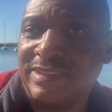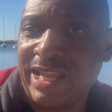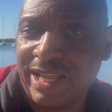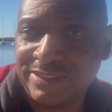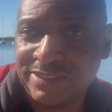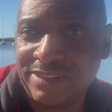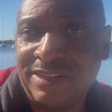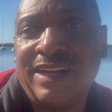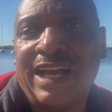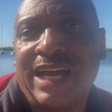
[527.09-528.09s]

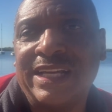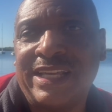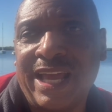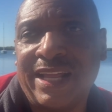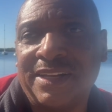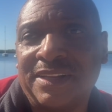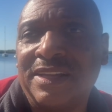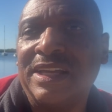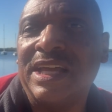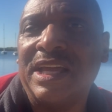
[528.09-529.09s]
Answer, again,
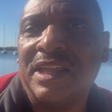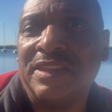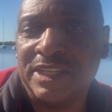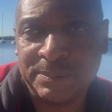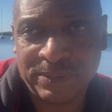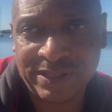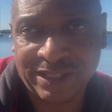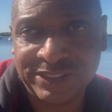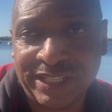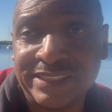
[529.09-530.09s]
this
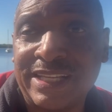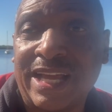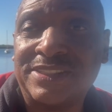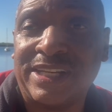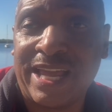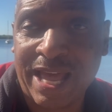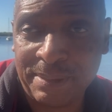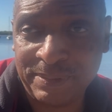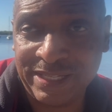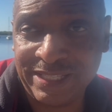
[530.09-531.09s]
production is actually
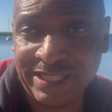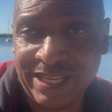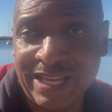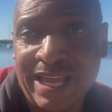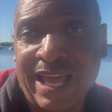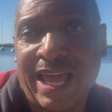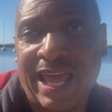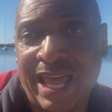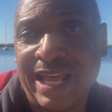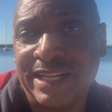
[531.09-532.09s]
happening,
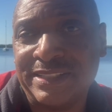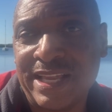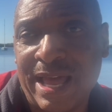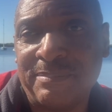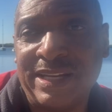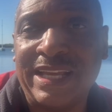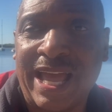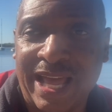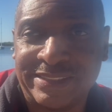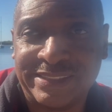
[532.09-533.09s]
and it's happening
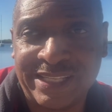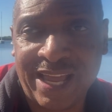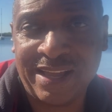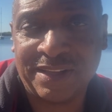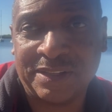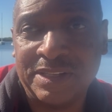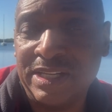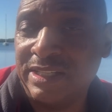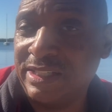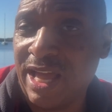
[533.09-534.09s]
at scale.
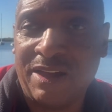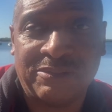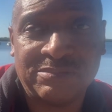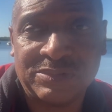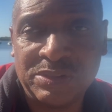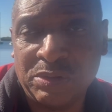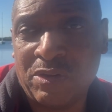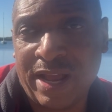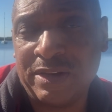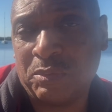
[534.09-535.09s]
Now,
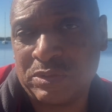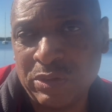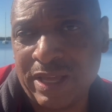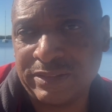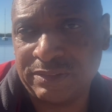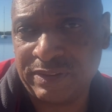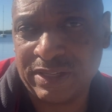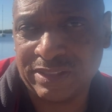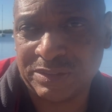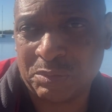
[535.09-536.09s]
2,000
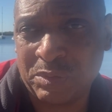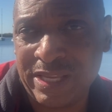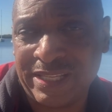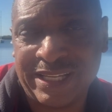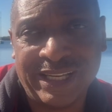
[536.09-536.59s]
vehicles a week